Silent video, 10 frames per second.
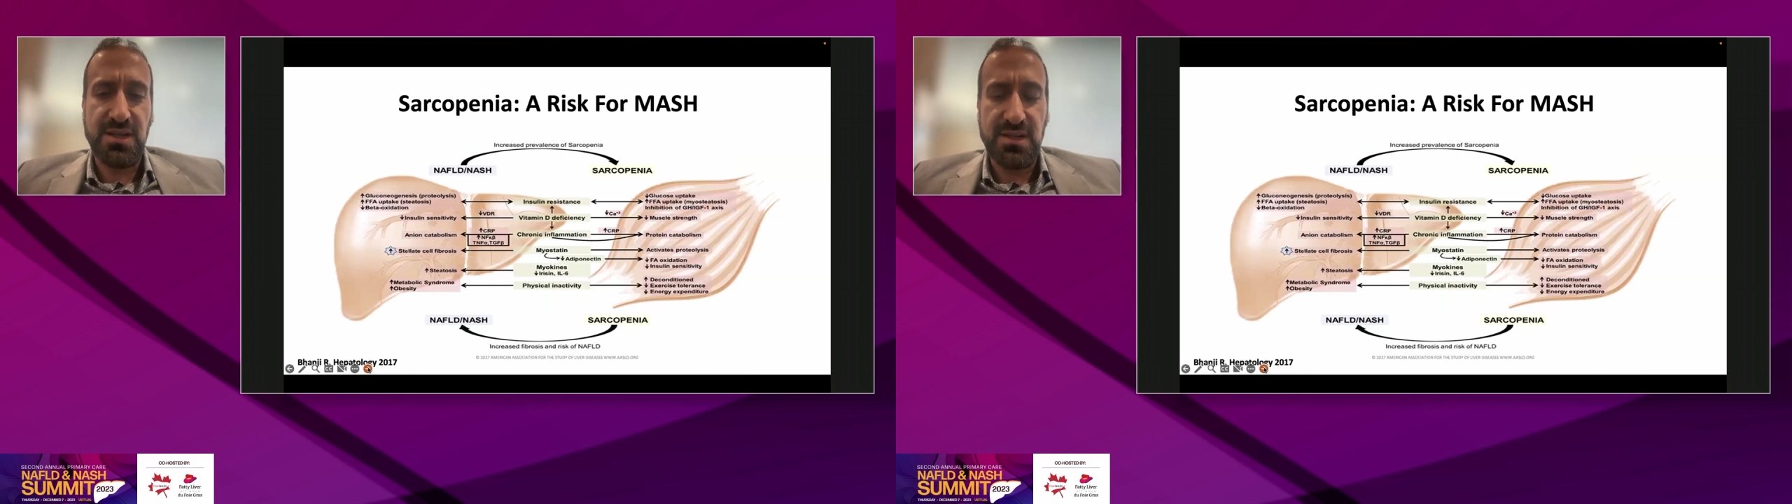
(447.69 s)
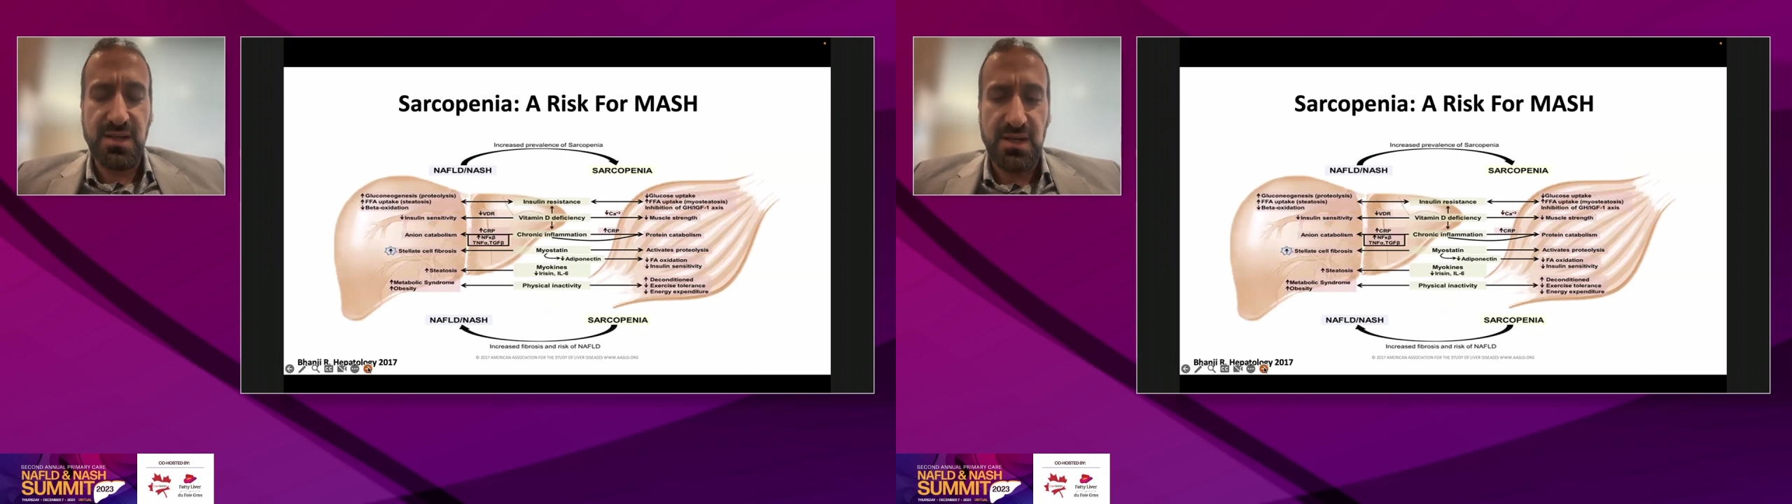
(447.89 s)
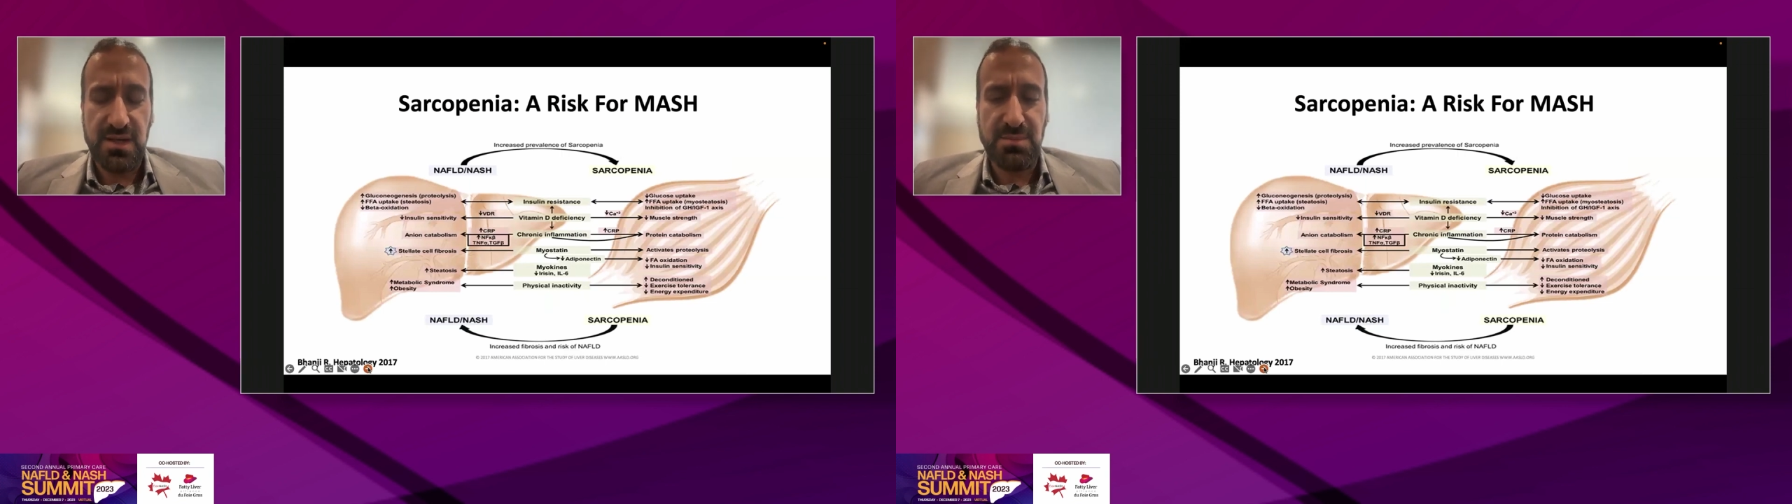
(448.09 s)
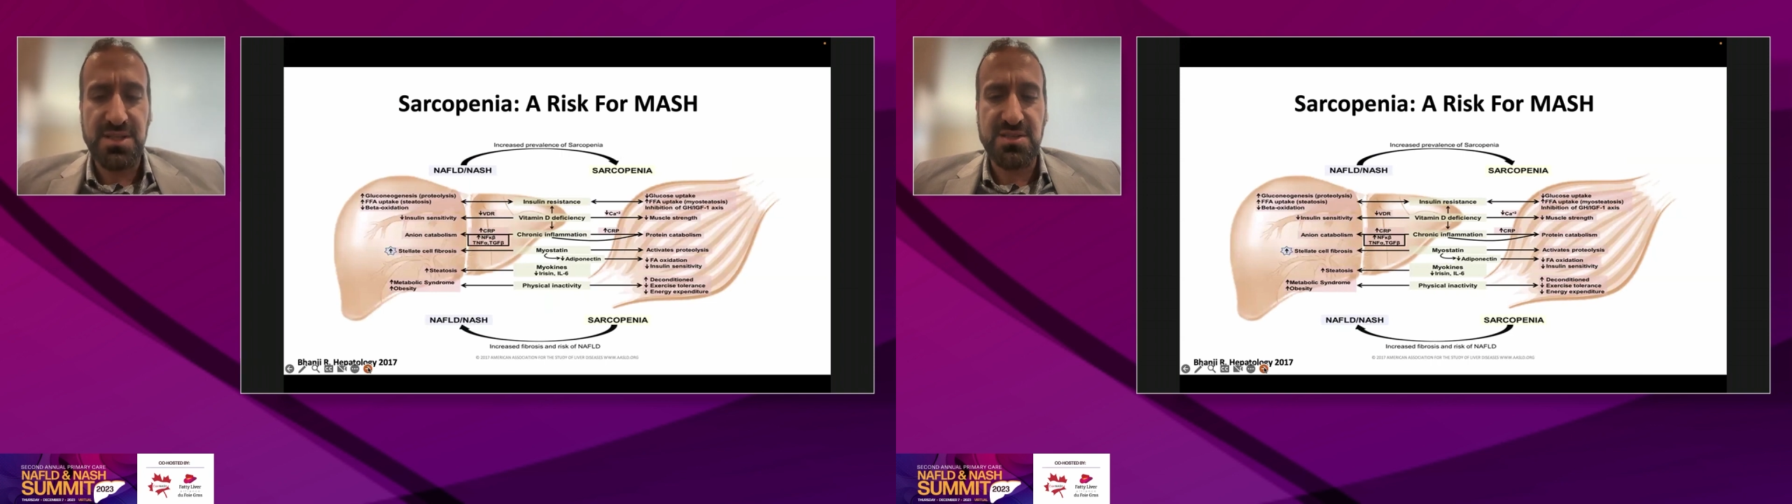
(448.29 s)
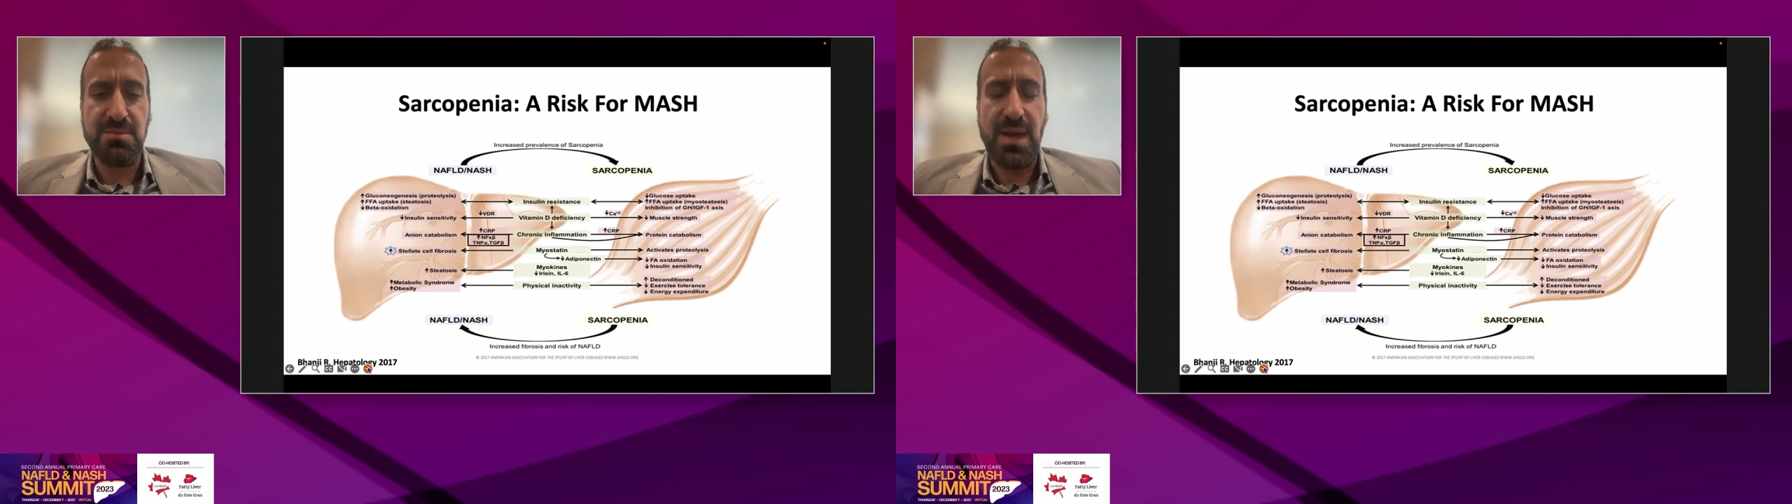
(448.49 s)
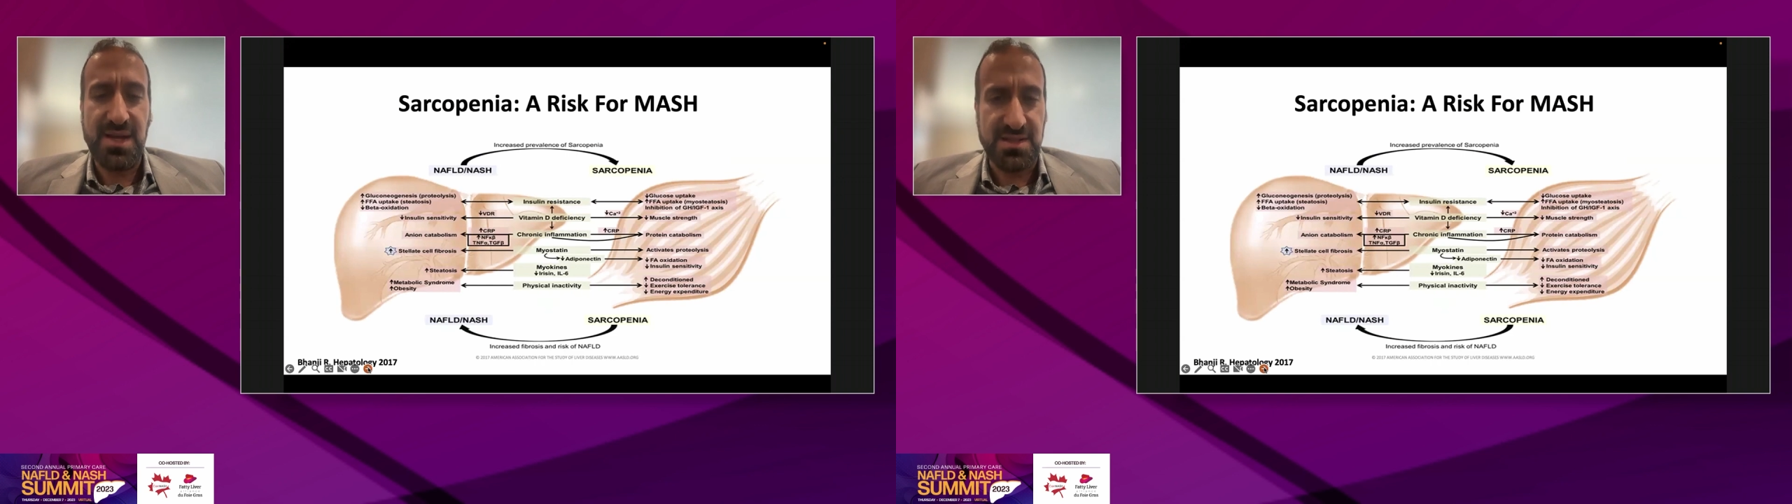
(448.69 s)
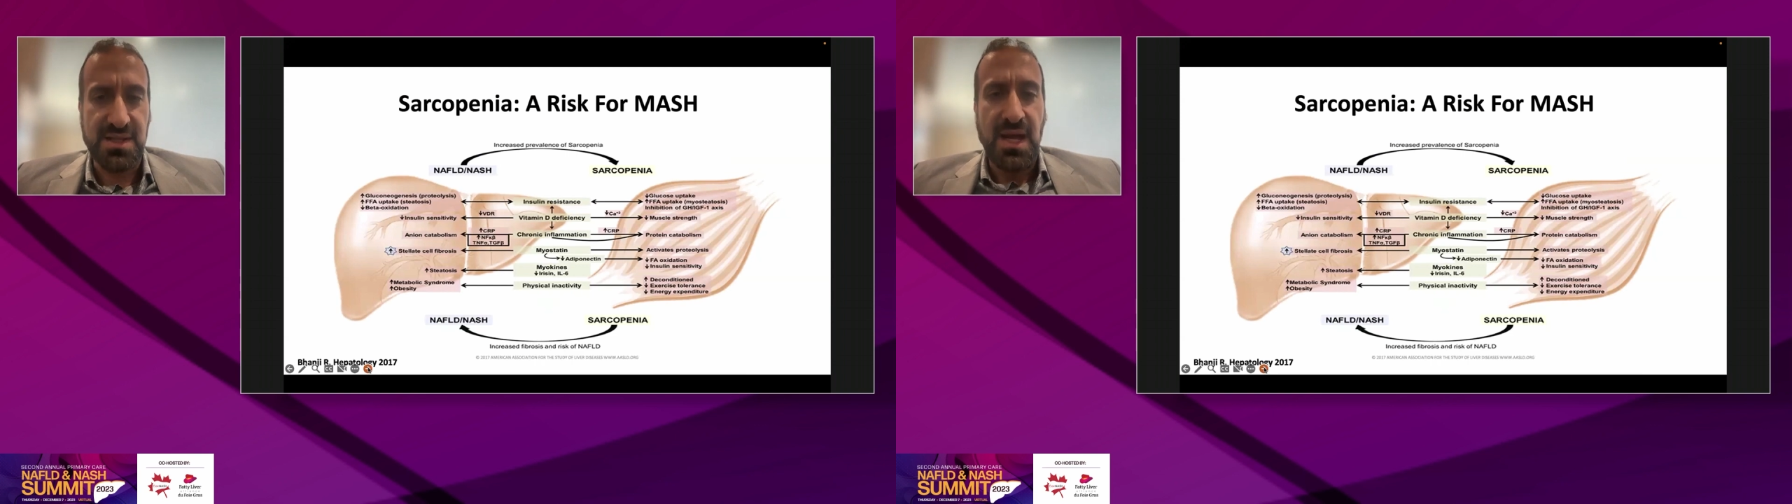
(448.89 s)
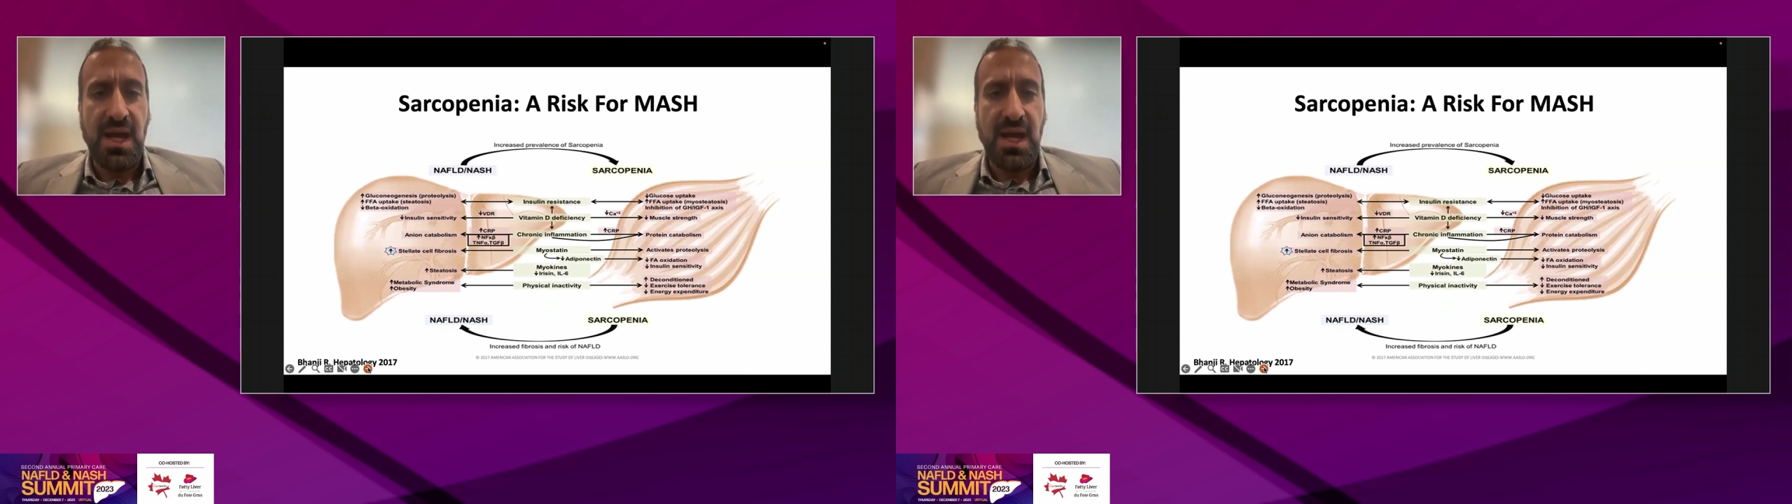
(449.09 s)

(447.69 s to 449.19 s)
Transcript: in muscle mass.